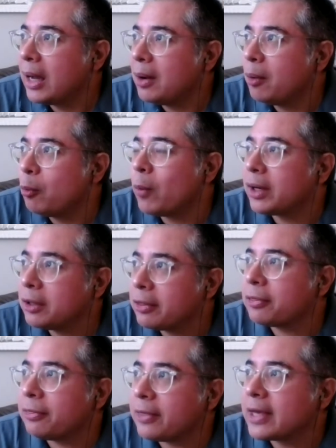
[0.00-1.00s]
one of the
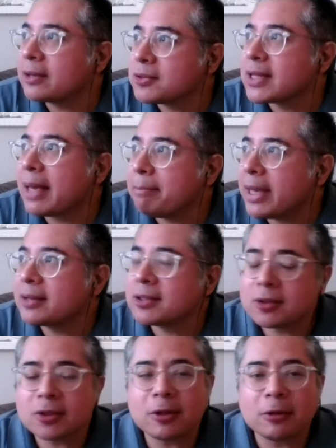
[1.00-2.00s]
things that makes
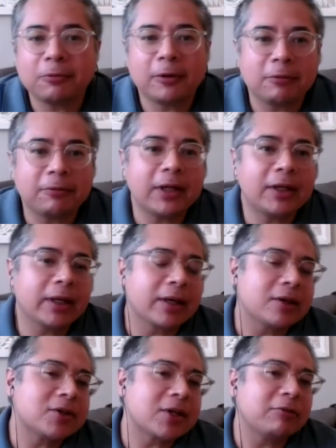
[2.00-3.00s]
it so fulfilling
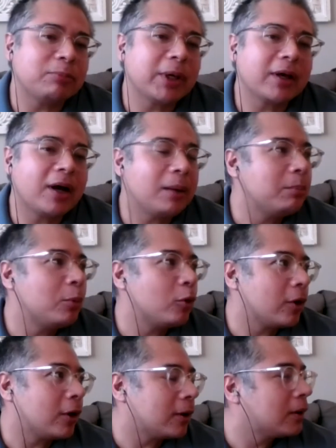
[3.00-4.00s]
is I've become
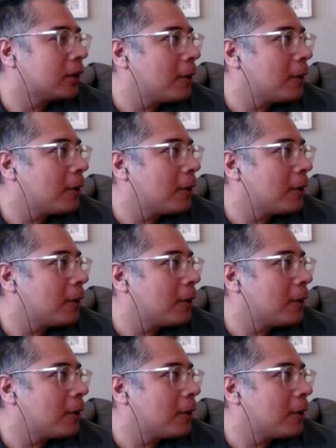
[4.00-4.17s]
more